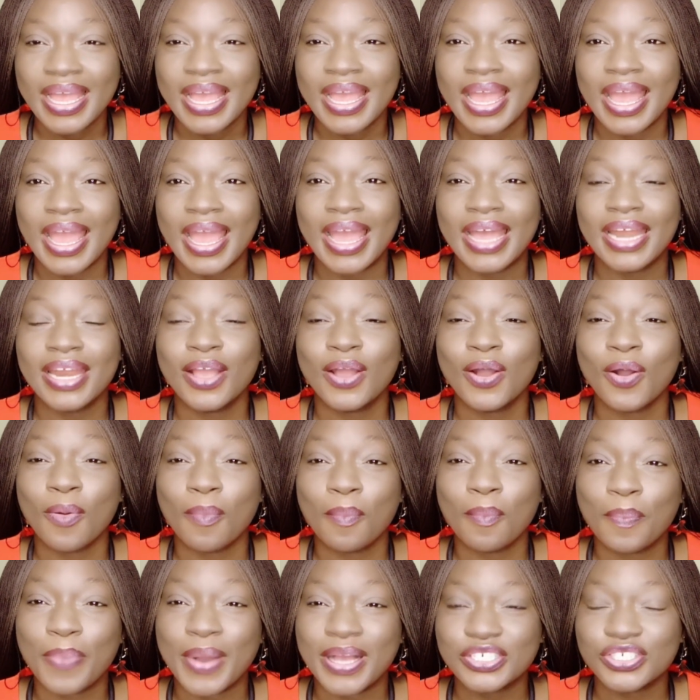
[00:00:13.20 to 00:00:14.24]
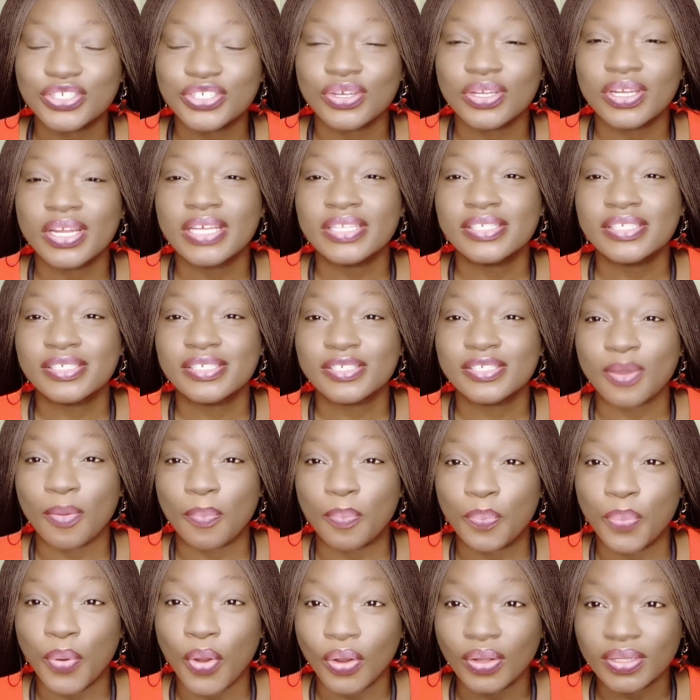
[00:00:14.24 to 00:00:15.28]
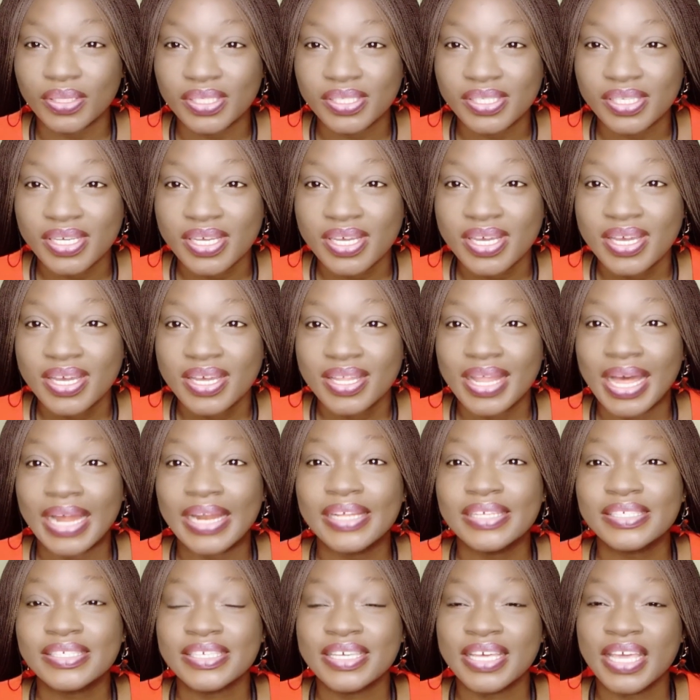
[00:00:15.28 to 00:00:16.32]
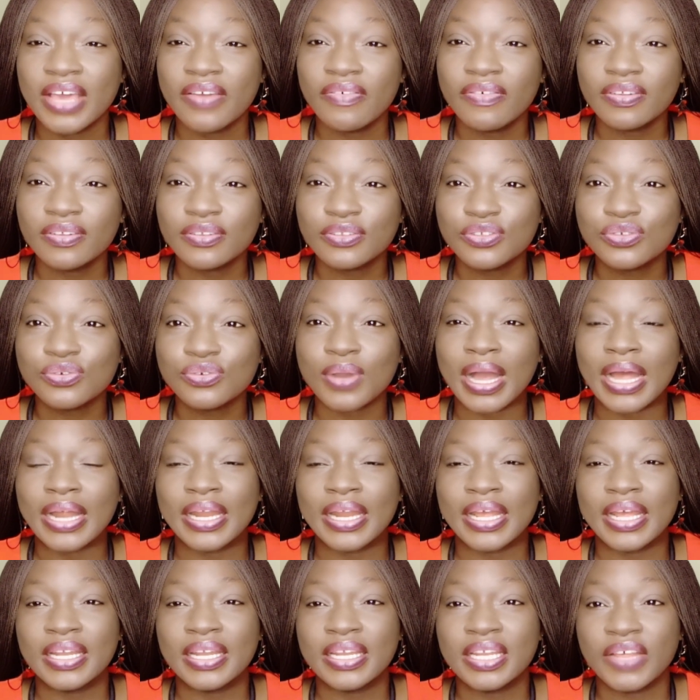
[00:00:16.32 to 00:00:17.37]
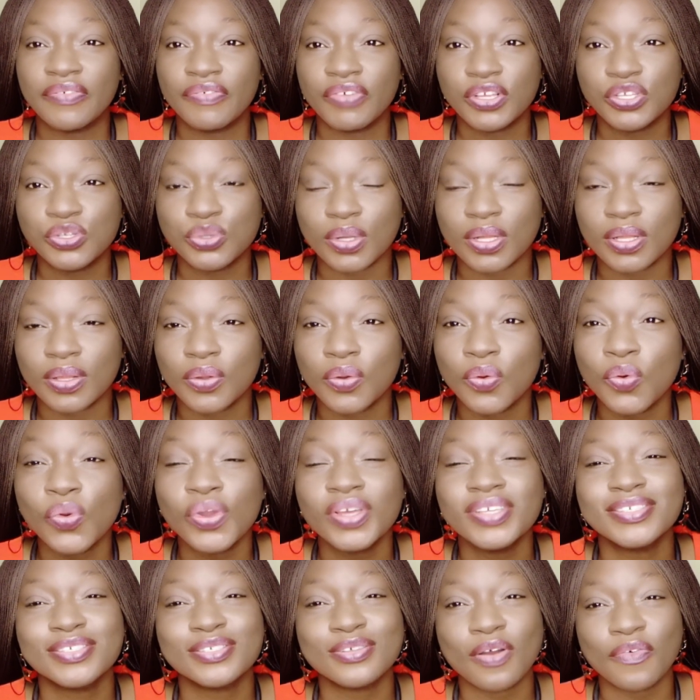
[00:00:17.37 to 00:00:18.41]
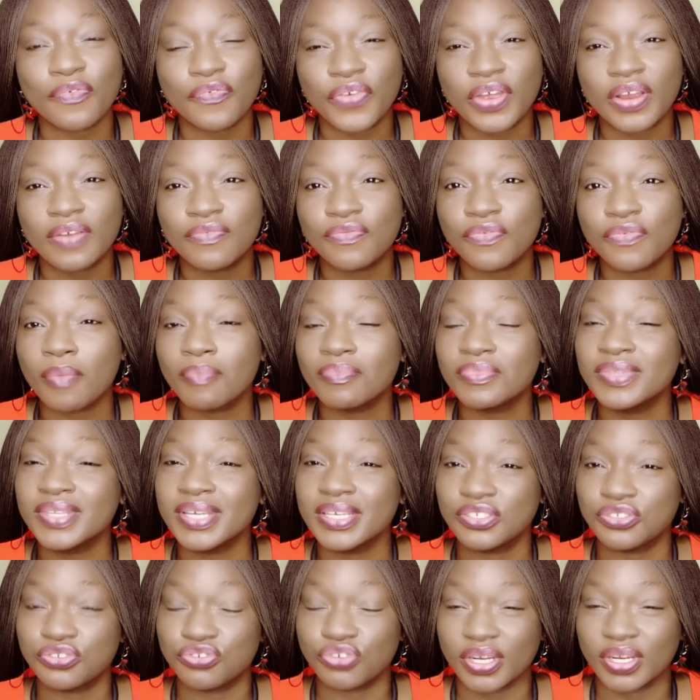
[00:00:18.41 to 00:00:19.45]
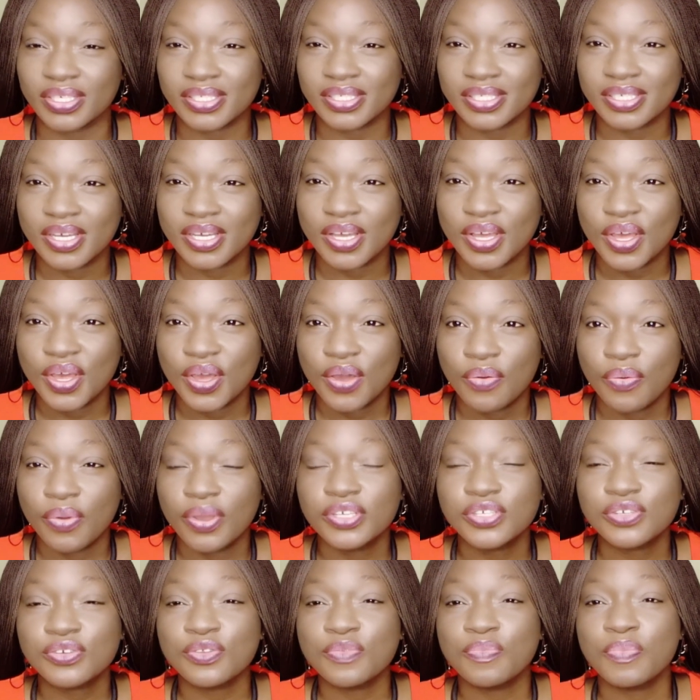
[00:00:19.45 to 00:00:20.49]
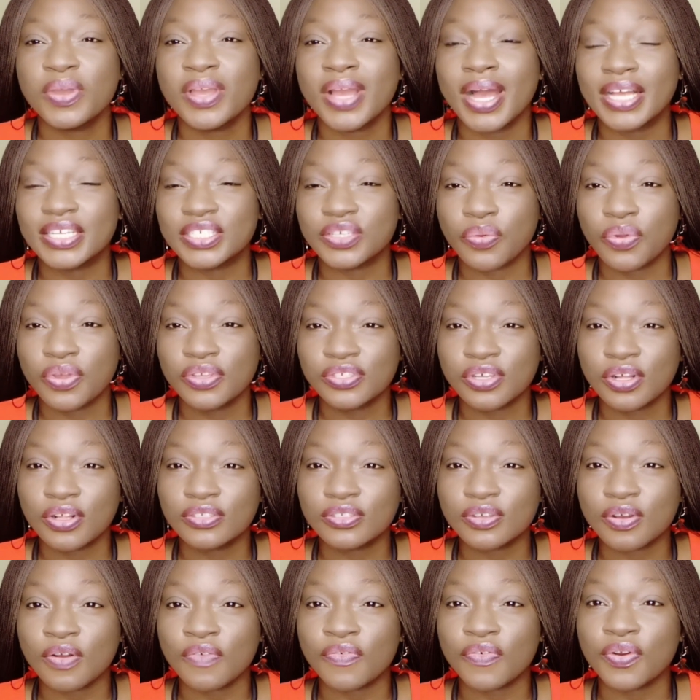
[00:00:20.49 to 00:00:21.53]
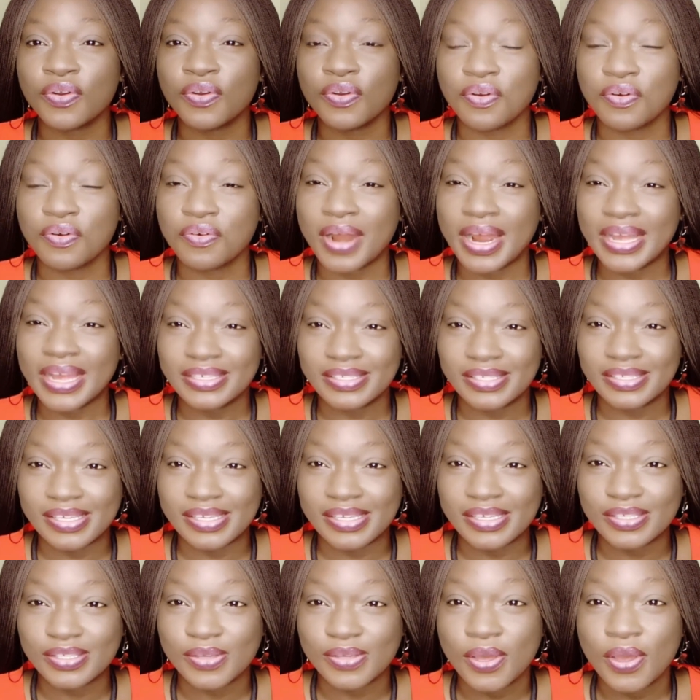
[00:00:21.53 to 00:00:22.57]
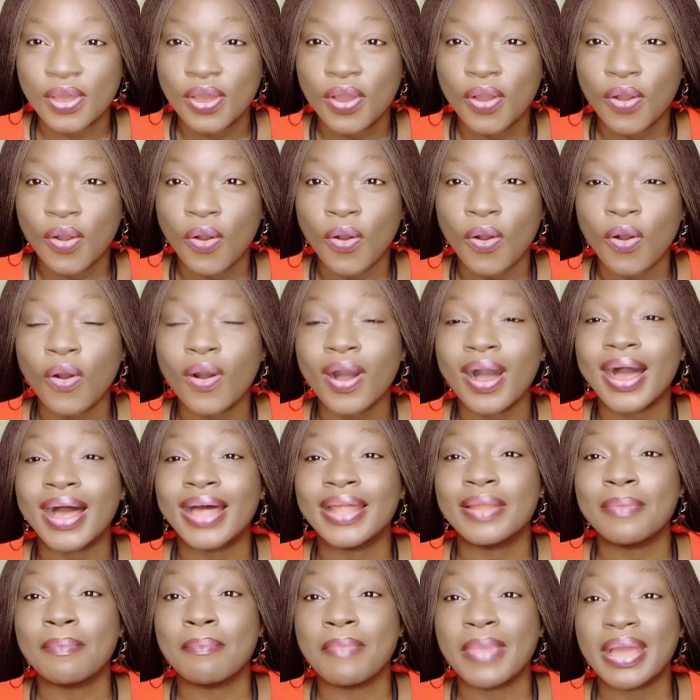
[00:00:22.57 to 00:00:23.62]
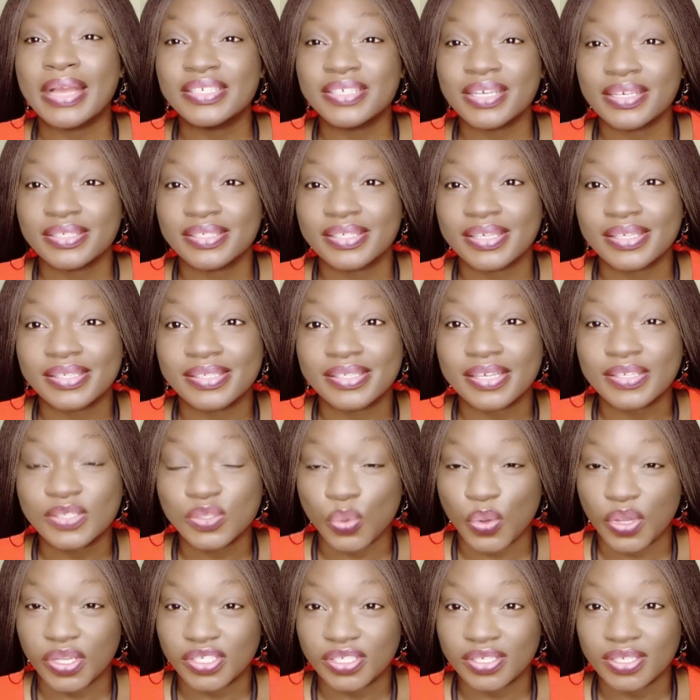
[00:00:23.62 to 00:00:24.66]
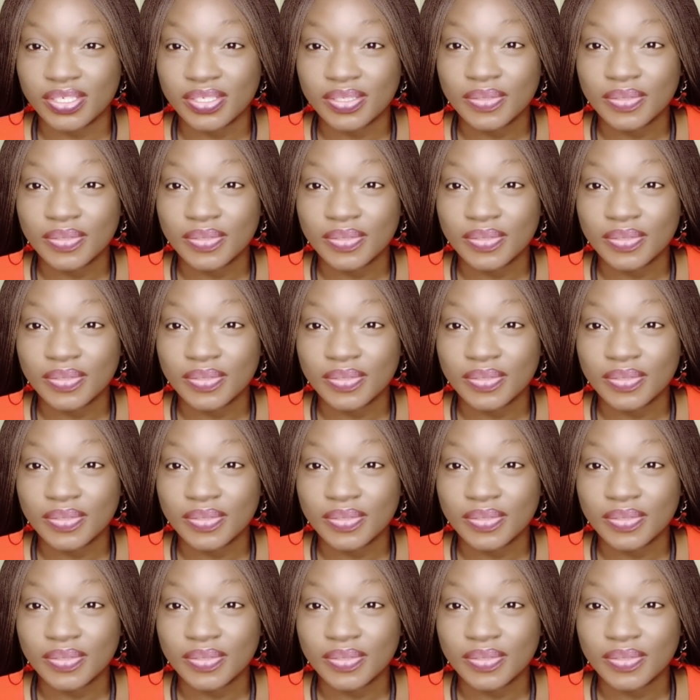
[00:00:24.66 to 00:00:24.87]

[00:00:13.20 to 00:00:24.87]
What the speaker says: and compassionate support that is given to an individual who is suffering from distress, which could be as a result of a crisis or an emergency situation,